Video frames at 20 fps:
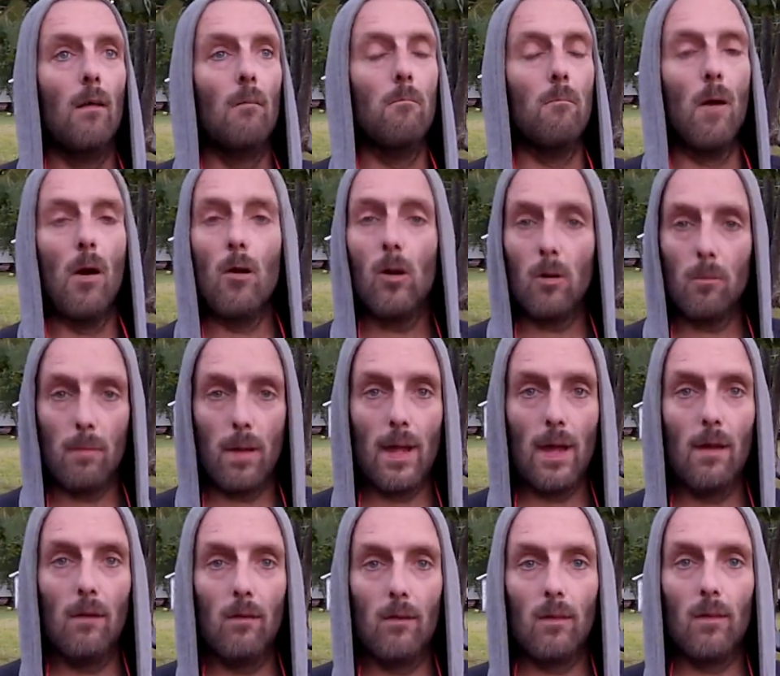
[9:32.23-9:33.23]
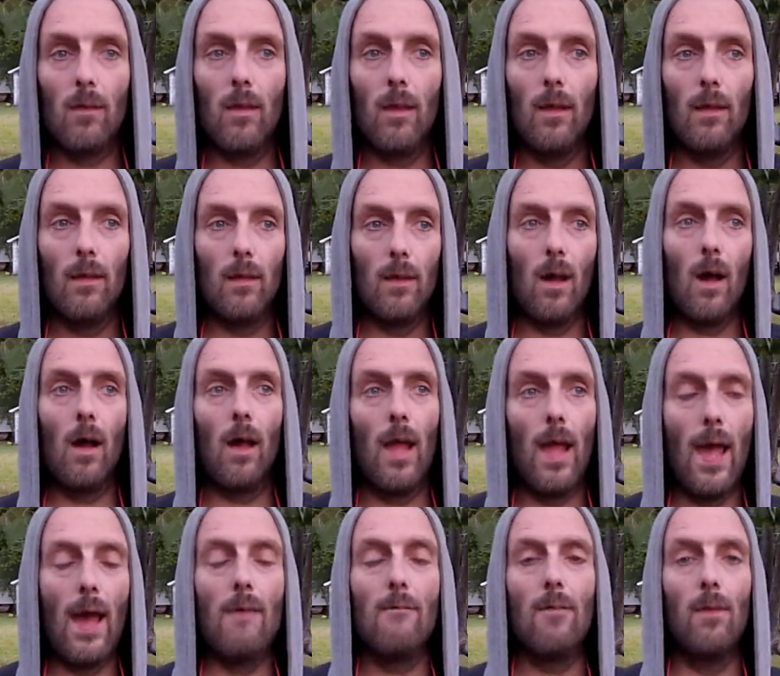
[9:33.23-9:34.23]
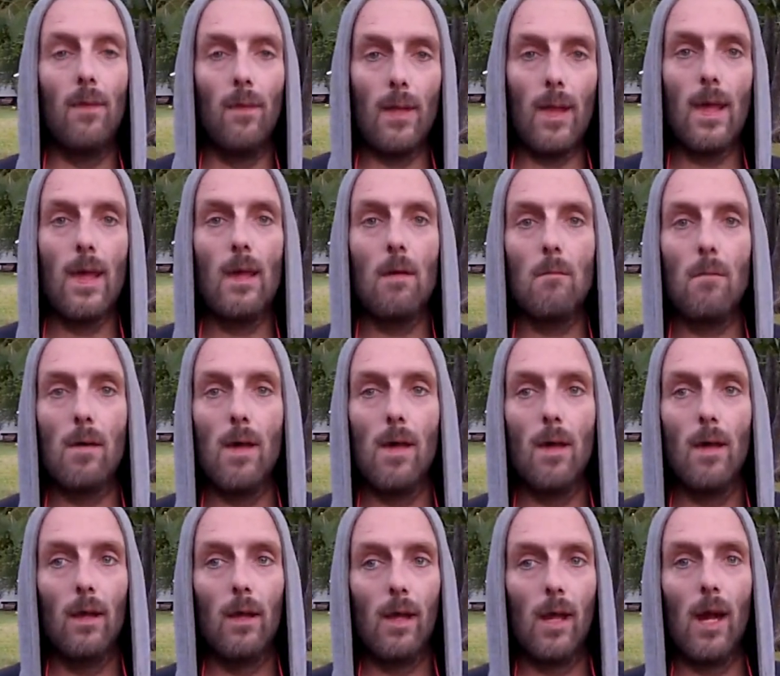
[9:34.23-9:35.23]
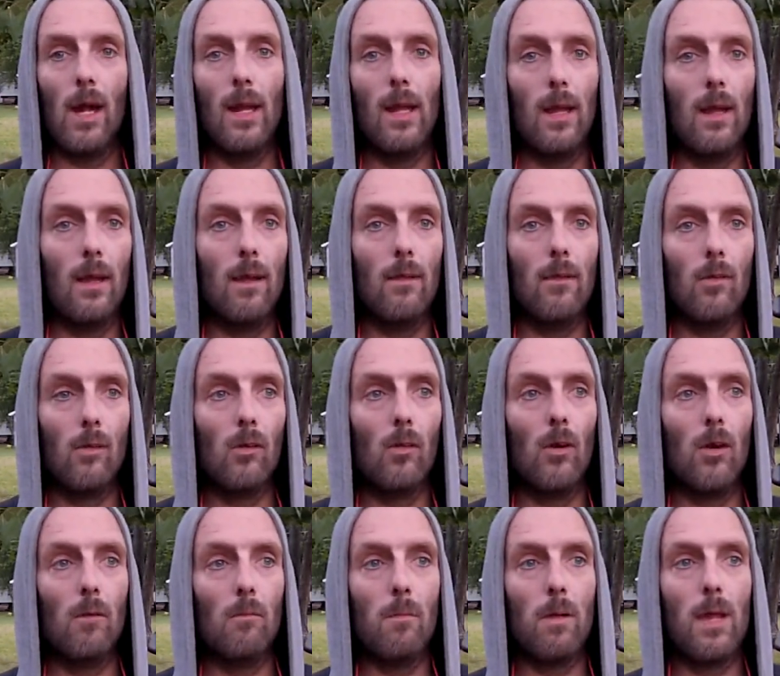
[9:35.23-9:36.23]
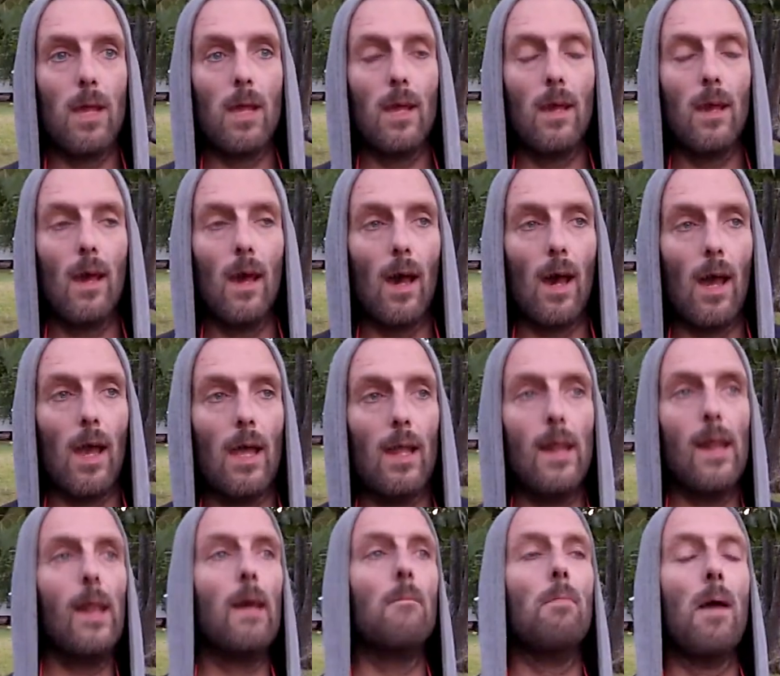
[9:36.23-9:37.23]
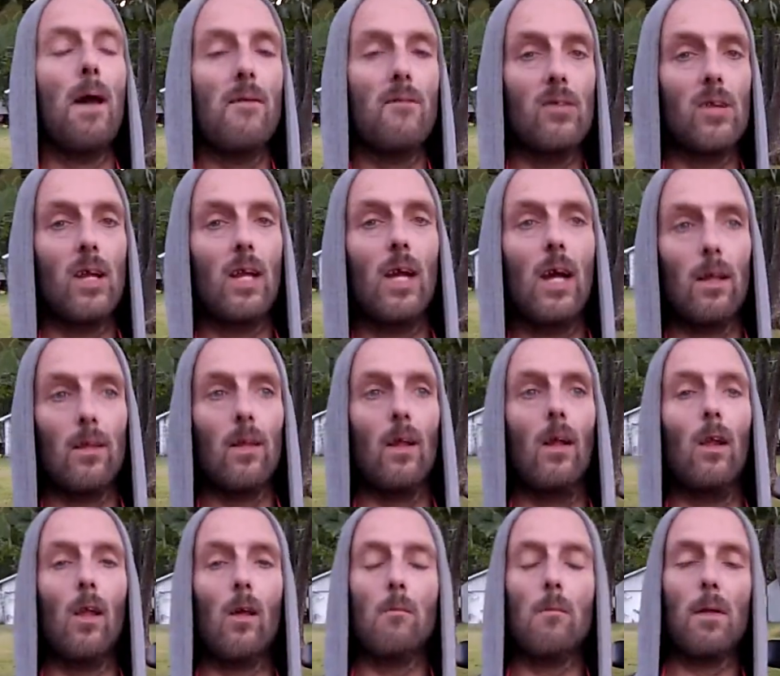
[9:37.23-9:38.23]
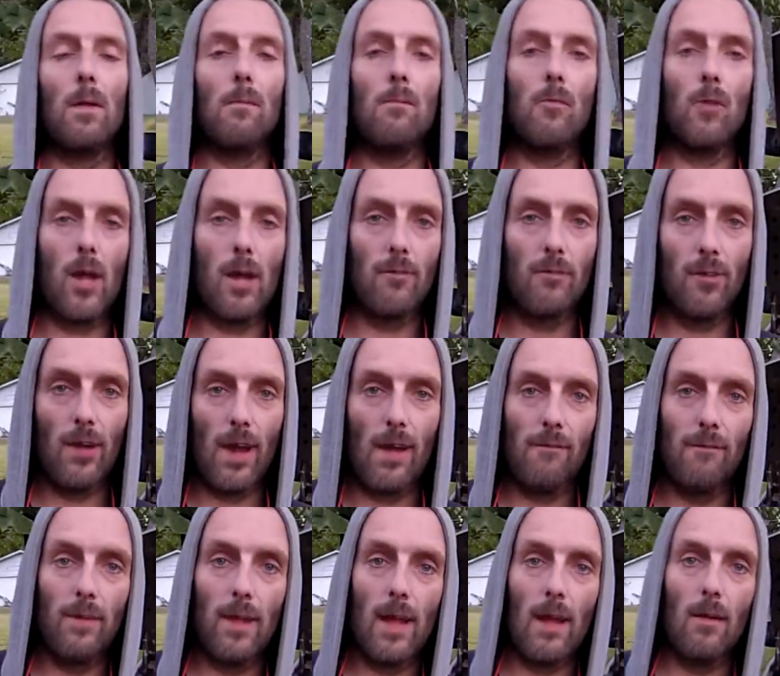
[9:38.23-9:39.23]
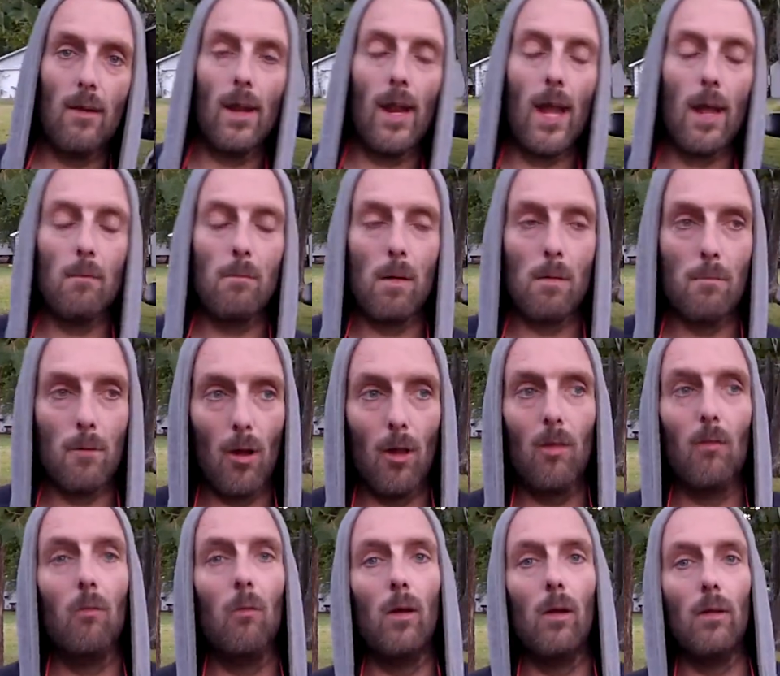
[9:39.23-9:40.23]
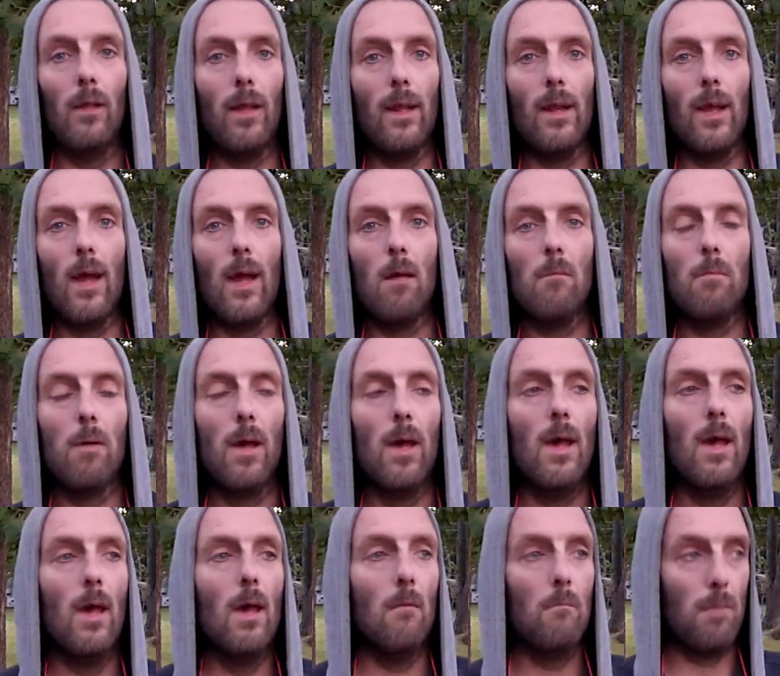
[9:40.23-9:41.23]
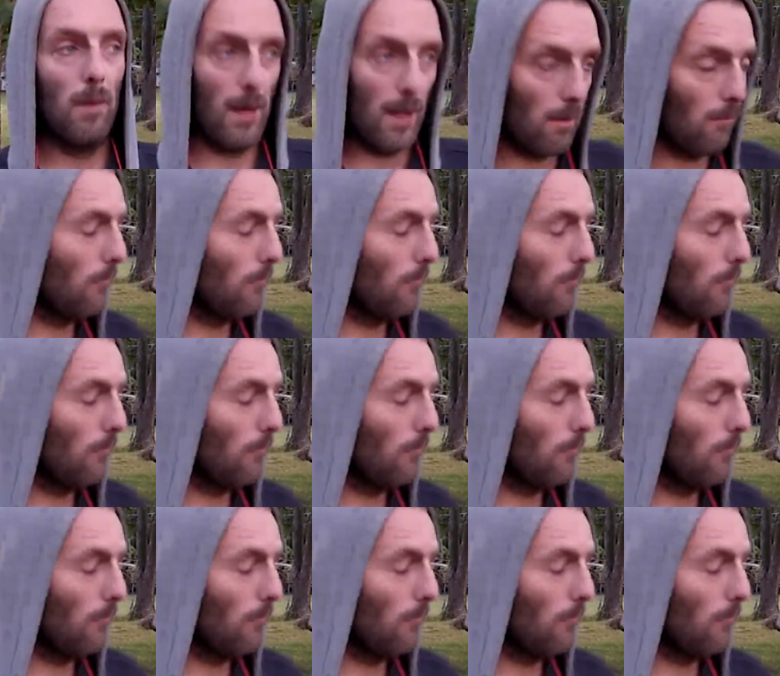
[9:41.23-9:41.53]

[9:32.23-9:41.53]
motor mounts. Not having them kind of screwed me. I ended up having to cut the aluminum drive shaft down and had my boss welded up, but it